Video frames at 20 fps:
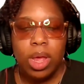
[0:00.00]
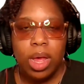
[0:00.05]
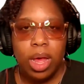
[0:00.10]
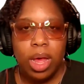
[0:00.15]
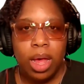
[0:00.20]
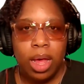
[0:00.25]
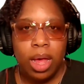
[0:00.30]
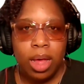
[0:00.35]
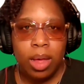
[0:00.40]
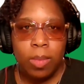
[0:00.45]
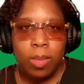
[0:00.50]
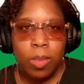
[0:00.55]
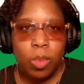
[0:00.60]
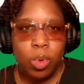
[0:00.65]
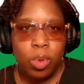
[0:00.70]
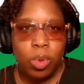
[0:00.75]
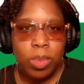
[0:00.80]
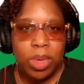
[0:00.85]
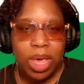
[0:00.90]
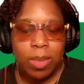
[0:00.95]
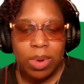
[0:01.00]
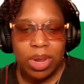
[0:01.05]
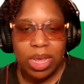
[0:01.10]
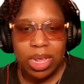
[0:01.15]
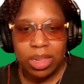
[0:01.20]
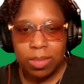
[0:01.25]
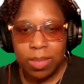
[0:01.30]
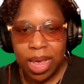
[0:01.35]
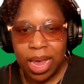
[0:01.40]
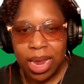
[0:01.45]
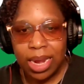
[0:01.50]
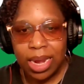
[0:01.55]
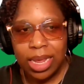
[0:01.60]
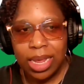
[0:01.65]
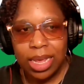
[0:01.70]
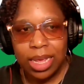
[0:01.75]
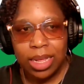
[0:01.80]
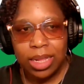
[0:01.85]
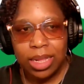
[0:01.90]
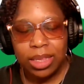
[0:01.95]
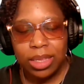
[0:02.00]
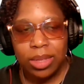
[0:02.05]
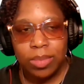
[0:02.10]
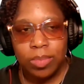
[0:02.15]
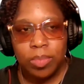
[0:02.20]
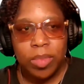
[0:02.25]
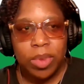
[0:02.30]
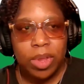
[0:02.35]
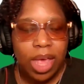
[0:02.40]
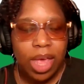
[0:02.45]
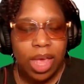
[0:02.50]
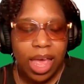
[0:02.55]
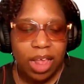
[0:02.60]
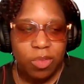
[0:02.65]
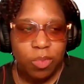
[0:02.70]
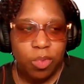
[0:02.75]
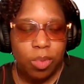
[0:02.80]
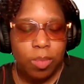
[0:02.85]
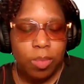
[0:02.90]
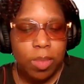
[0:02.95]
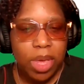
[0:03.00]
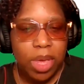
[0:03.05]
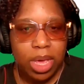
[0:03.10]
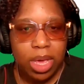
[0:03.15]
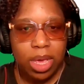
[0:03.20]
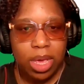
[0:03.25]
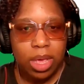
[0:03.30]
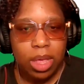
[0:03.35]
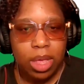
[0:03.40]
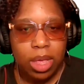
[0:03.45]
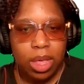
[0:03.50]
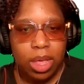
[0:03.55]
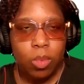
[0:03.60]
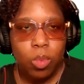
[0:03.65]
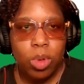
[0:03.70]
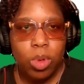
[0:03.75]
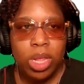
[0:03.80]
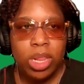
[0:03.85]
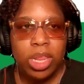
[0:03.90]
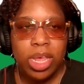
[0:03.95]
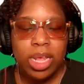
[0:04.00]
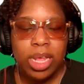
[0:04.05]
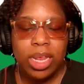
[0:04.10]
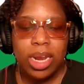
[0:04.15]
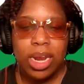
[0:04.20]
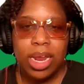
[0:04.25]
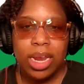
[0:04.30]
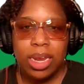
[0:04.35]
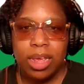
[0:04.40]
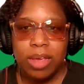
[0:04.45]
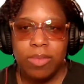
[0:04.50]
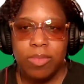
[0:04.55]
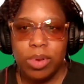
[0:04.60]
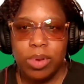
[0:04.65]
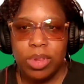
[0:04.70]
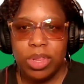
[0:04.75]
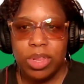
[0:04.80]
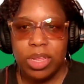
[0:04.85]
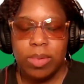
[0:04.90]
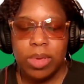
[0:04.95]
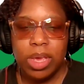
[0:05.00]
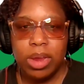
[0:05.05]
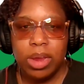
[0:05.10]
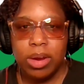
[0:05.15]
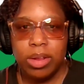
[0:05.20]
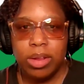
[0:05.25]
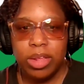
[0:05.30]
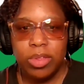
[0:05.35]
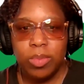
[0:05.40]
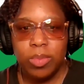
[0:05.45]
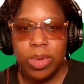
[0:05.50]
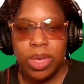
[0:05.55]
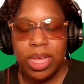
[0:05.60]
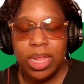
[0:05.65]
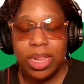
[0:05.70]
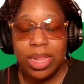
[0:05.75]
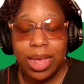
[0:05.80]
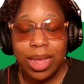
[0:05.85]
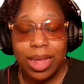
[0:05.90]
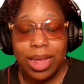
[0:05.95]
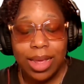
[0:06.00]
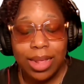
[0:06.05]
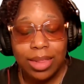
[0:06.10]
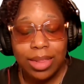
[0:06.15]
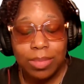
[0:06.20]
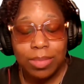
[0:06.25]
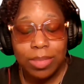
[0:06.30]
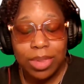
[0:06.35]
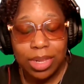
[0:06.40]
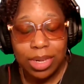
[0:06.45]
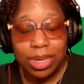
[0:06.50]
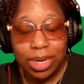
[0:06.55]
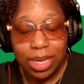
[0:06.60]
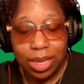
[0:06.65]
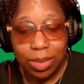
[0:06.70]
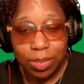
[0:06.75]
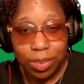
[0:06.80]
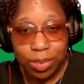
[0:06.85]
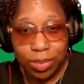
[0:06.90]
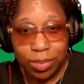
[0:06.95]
will be able to get some ideas. As for me, one thing that I did for self-care this week is I got some sleep.